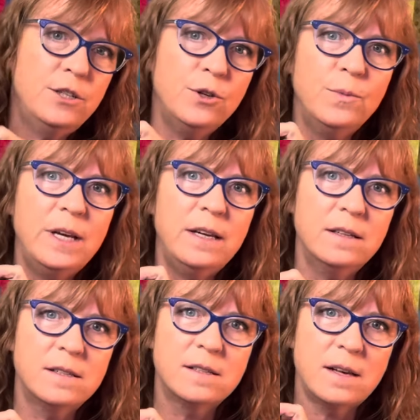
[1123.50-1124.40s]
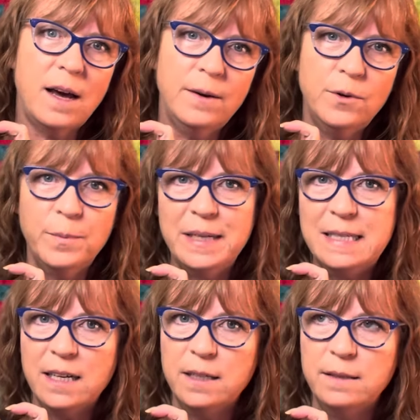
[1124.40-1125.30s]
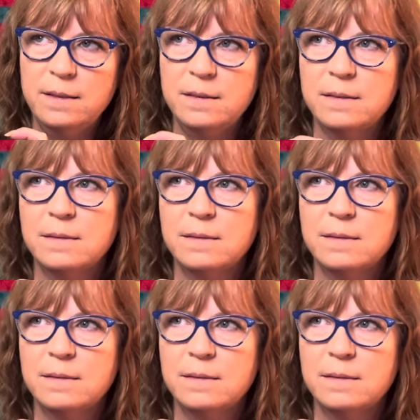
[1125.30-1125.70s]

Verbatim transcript: two weeks, I will be done